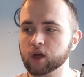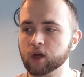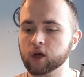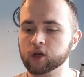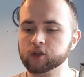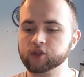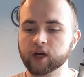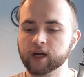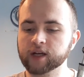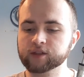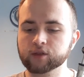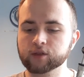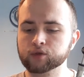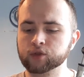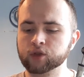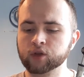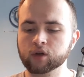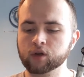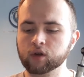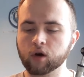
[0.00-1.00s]
Jesus
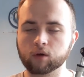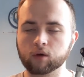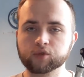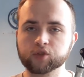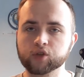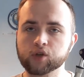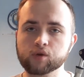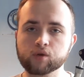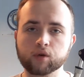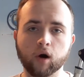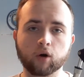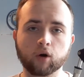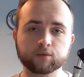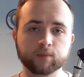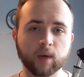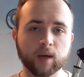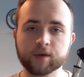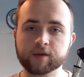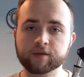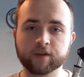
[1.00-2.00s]
could have got 2 goals,
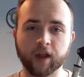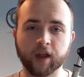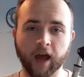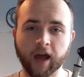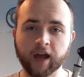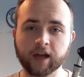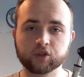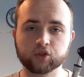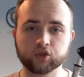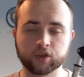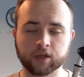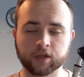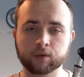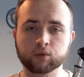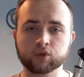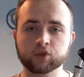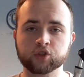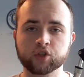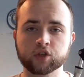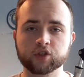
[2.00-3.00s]
maybe even a hat-trick. He
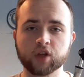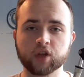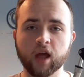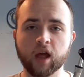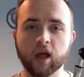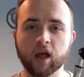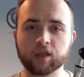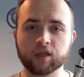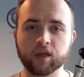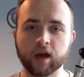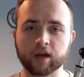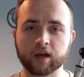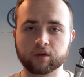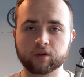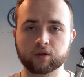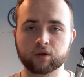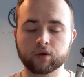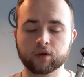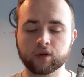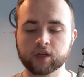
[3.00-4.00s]
was just that
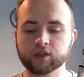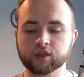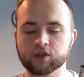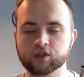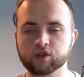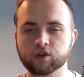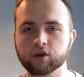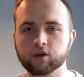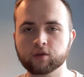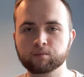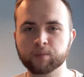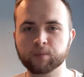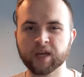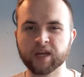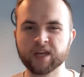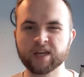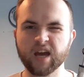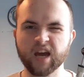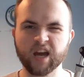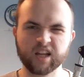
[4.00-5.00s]
good. He just could
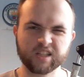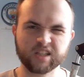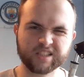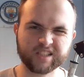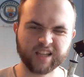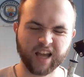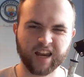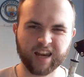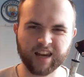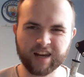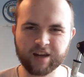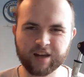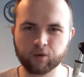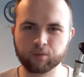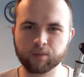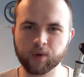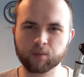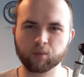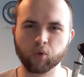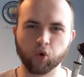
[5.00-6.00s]
be just that little
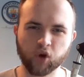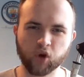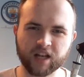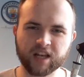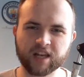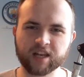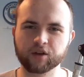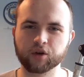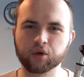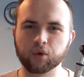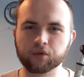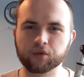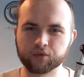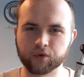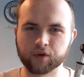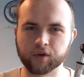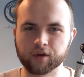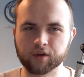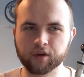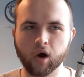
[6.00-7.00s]
bit more clinical in
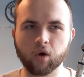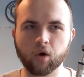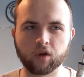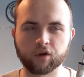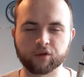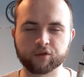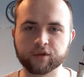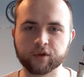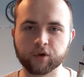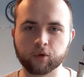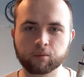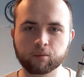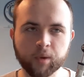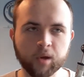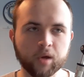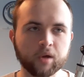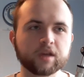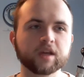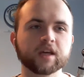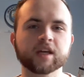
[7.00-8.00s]
front of goal, I feel.
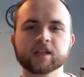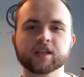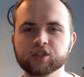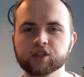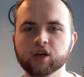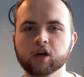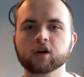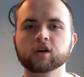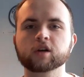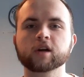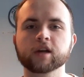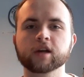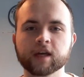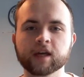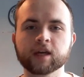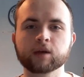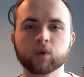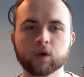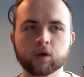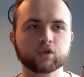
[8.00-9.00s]
But he's young.
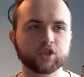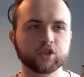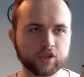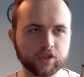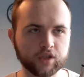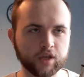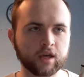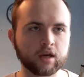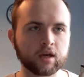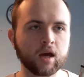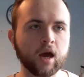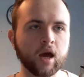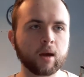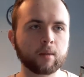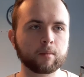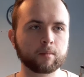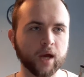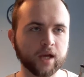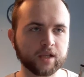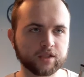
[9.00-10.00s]
He will just get
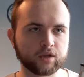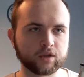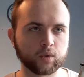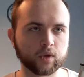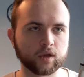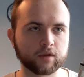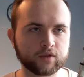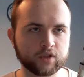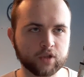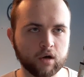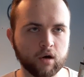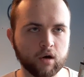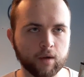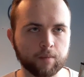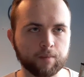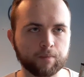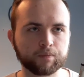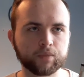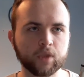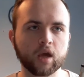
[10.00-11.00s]
better with time.